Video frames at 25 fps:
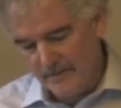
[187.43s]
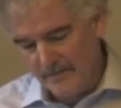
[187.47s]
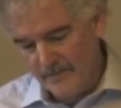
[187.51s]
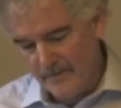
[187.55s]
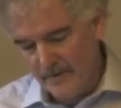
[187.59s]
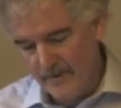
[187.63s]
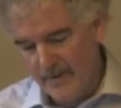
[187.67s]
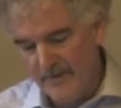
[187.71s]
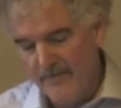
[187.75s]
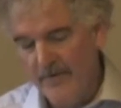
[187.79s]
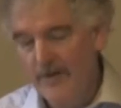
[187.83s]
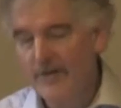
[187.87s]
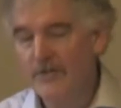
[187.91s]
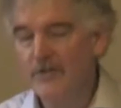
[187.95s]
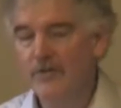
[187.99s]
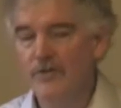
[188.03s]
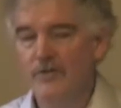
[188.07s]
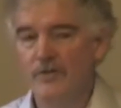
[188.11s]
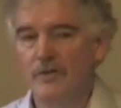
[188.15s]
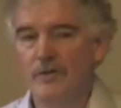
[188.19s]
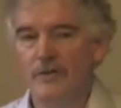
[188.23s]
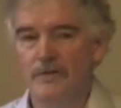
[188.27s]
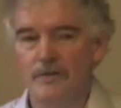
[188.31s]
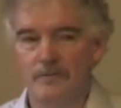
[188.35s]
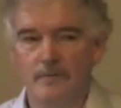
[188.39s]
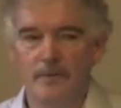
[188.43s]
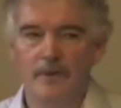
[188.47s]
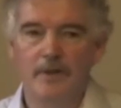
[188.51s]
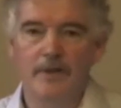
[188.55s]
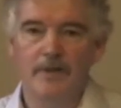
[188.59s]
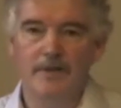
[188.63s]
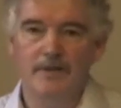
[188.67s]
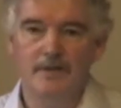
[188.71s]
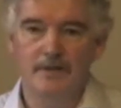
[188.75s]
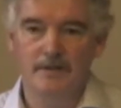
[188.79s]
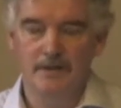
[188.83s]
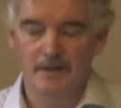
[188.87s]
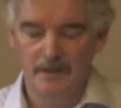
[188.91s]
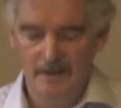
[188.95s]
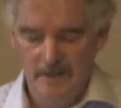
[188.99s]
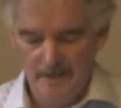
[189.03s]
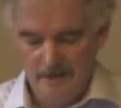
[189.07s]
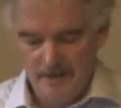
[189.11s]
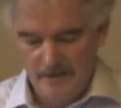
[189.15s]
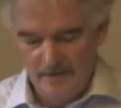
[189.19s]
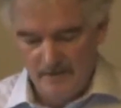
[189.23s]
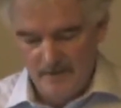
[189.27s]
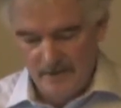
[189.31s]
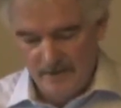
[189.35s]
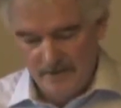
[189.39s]
So they're very strongly related,
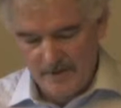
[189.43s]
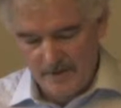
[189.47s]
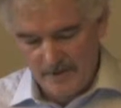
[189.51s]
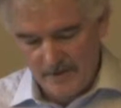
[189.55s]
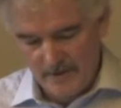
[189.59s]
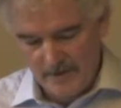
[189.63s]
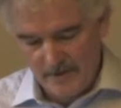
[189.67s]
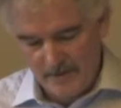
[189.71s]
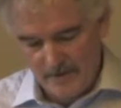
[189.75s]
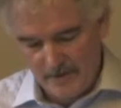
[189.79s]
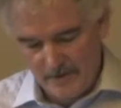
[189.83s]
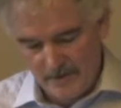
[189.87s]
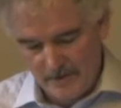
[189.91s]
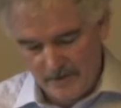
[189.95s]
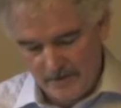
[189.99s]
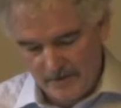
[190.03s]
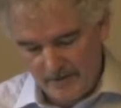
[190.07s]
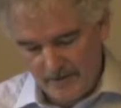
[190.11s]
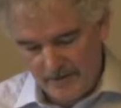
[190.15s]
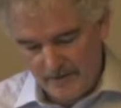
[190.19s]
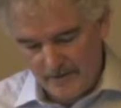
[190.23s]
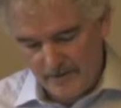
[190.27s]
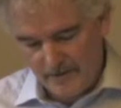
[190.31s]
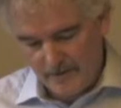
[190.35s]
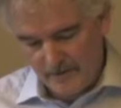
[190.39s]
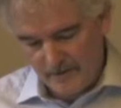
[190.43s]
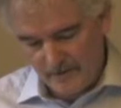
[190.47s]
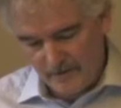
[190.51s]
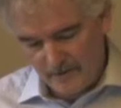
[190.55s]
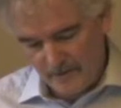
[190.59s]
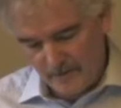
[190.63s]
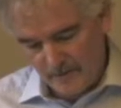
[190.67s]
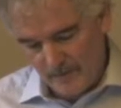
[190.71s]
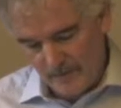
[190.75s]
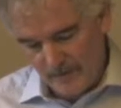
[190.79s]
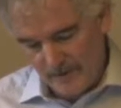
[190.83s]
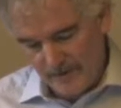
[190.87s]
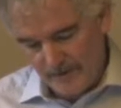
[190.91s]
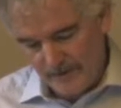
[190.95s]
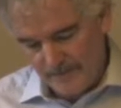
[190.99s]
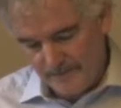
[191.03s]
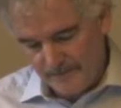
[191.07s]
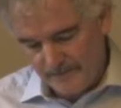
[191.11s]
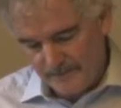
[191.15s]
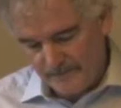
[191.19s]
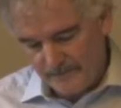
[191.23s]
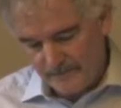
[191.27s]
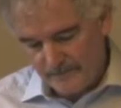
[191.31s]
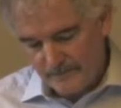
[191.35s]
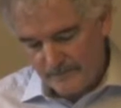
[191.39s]
to answer that question in different sorts of ways.
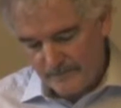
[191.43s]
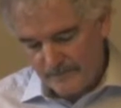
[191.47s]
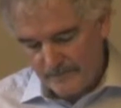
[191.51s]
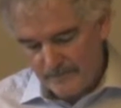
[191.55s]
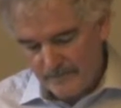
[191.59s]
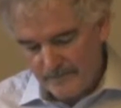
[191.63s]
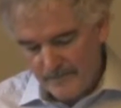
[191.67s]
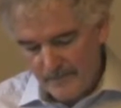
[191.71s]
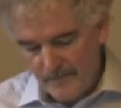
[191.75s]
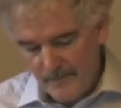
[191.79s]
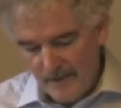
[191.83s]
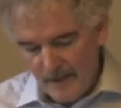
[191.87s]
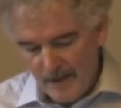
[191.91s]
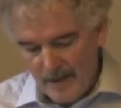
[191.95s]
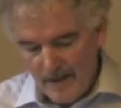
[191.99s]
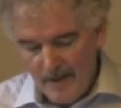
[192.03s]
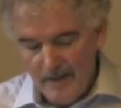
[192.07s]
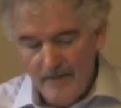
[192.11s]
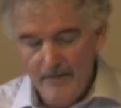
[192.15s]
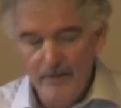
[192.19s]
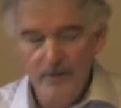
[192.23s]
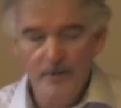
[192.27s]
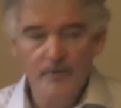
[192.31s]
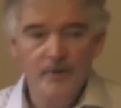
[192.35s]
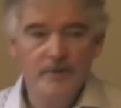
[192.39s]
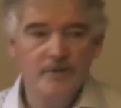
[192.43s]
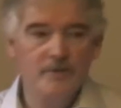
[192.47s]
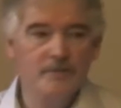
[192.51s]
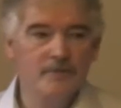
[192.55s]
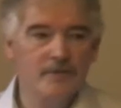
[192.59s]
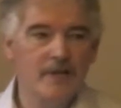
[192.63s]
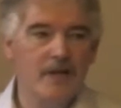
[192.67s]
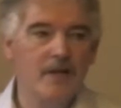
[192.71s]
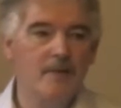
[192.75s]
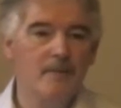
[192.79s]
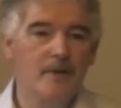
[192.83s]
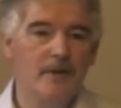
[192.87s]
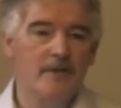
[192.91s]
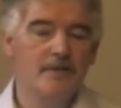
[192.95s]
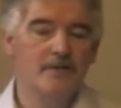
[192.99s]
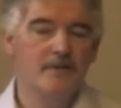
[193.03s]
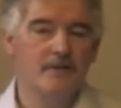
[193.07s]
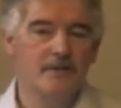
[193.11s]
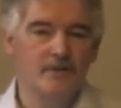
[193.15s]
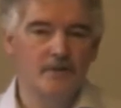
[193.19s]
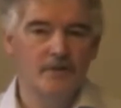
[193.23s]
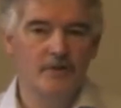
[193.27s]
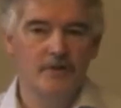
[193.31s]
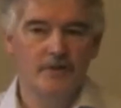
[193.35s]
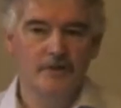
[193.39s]
The other question is, how might
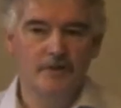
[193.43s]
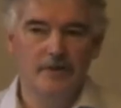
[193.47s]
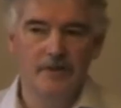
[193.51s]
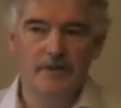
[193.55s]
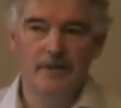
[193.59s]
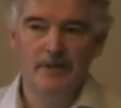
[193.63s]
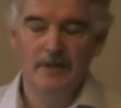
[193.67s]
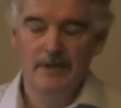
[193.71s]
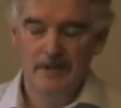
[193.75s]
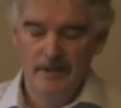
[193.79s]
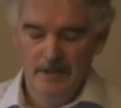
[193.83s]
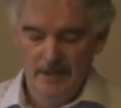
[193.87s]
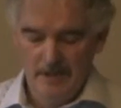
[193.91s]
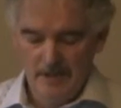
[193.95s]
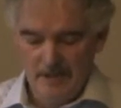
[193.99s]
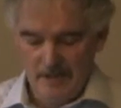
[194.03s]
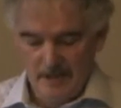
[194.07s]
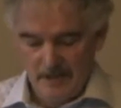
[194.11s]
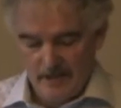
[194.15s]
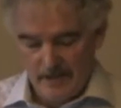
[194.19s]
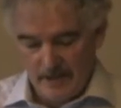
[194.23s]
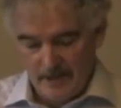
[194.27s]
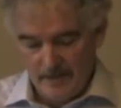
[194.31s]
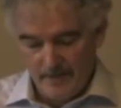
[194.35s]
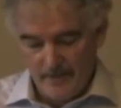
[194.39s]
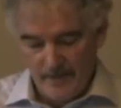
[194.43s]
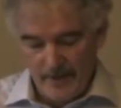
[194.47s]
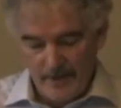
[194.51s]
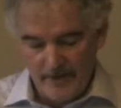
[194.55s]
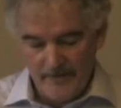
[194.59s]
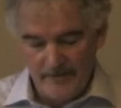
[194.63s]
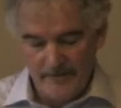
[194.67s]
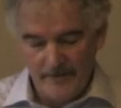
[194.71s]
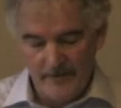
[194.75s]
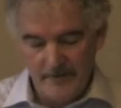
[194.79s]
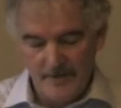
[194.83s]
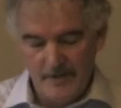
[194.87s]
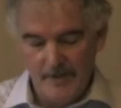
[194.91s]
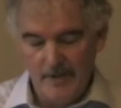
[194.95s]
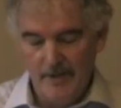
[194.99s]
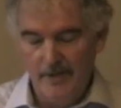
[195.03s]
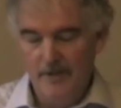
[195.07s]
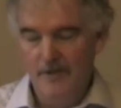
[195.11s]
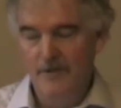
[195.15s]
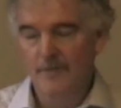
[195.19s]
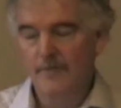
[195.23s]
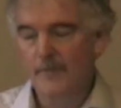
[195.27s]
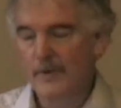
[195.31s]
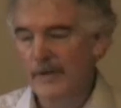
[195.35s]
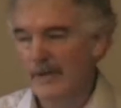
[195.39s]
sociology, again I'm paraphrasing here,
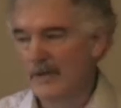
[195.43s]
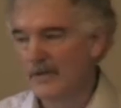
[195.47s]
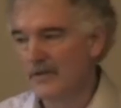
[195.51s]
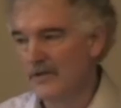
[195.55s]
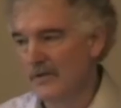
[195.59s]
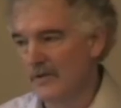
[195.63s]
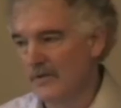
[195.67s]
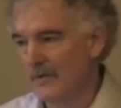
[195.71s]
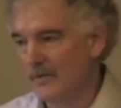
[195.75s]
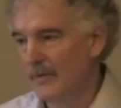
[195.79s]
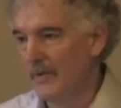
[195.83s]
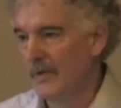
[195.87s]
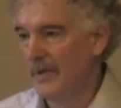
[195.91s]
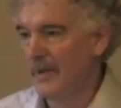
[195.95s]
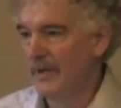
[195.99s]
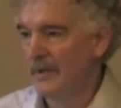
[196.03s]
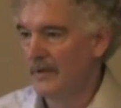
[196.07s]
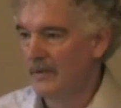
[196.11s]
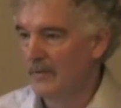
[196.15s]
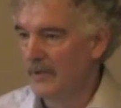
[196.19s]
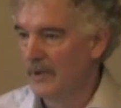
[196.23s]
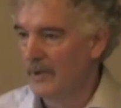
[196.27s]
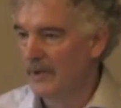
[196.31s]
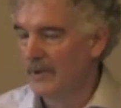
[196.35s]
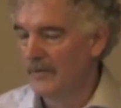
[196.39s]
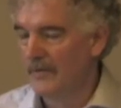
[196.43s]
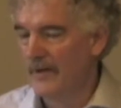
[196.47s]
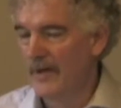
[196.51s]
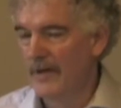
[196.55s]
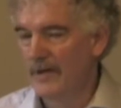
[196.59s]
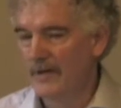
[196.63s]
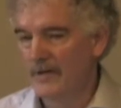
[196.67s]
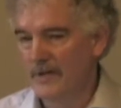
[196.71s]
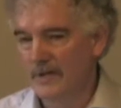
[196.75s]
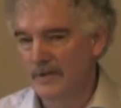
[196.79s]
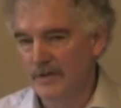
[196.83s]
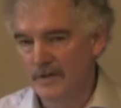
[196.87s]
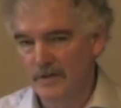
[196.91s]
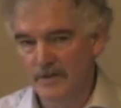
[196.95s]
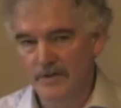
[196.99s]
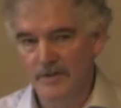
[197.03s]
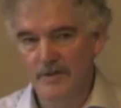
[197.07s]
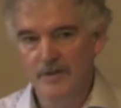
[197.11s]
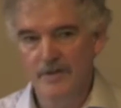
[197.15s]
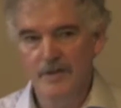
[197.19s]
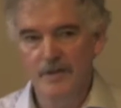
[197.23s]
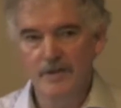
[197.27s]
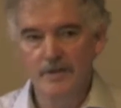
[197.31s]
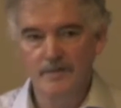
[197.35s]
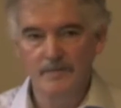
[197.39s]
speak to the world of health technology
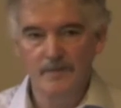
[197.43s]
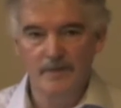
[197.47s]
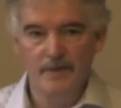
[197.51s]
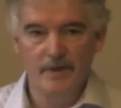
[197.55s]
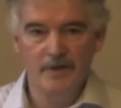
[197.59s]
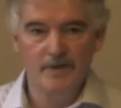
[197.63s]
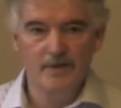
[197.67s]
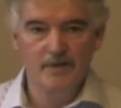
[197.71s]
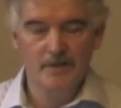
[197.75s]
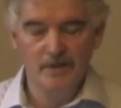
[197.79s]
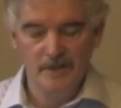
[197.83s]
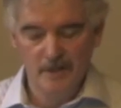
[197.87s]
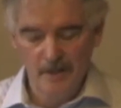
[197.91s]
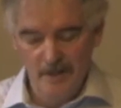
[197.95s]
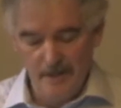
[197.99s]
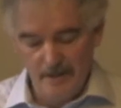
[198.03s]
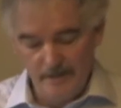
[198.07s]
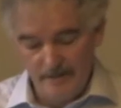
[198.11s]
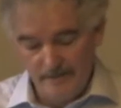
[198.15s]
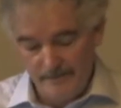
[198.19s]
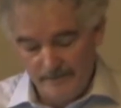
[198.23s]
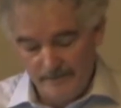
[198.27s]
assessment, HTA?